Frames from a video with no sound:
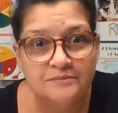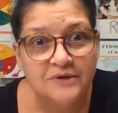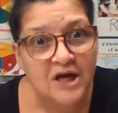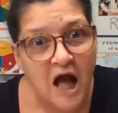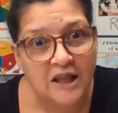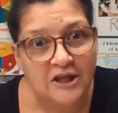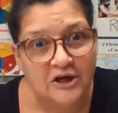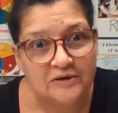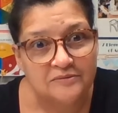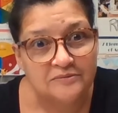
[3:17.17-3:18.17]
Color.
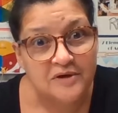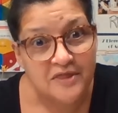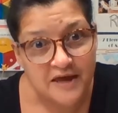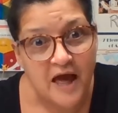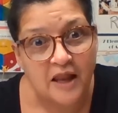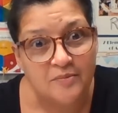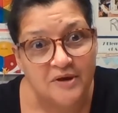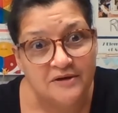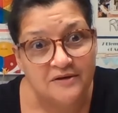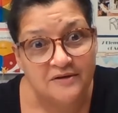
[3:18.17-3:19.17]
The
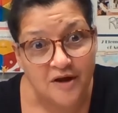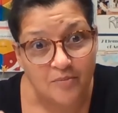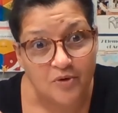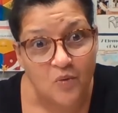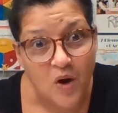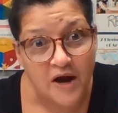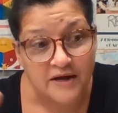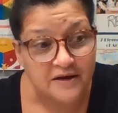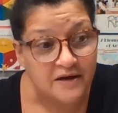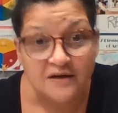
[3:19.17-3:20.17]
element number
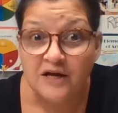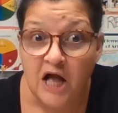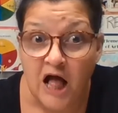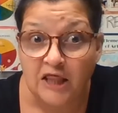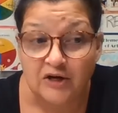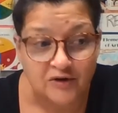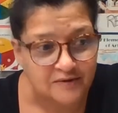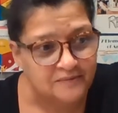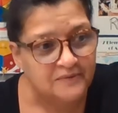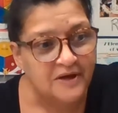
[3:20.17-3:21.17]
1. Color.
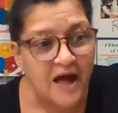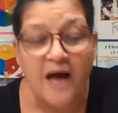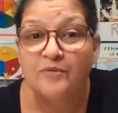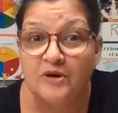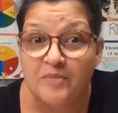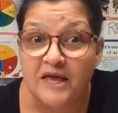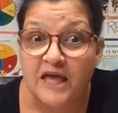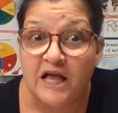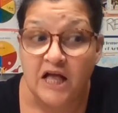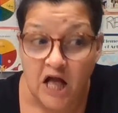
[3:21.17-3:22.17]
I'm going to make
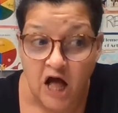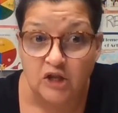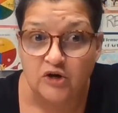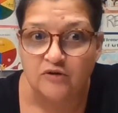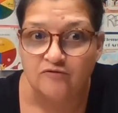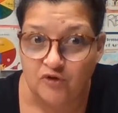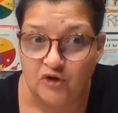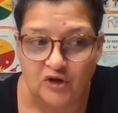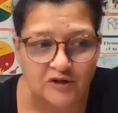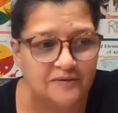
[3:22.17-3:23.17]
it
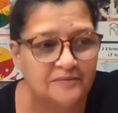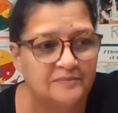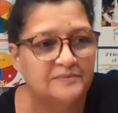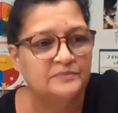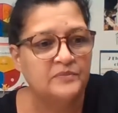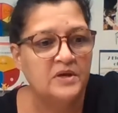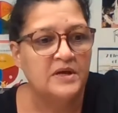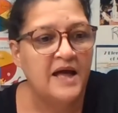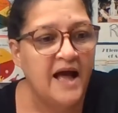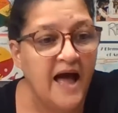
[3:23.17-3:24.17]
colorful.
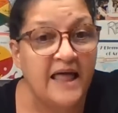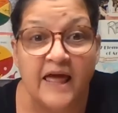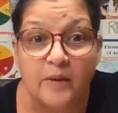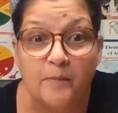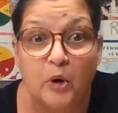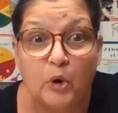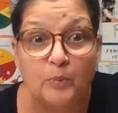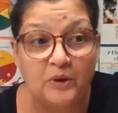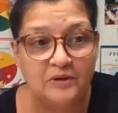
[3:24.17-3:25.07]
I like purple.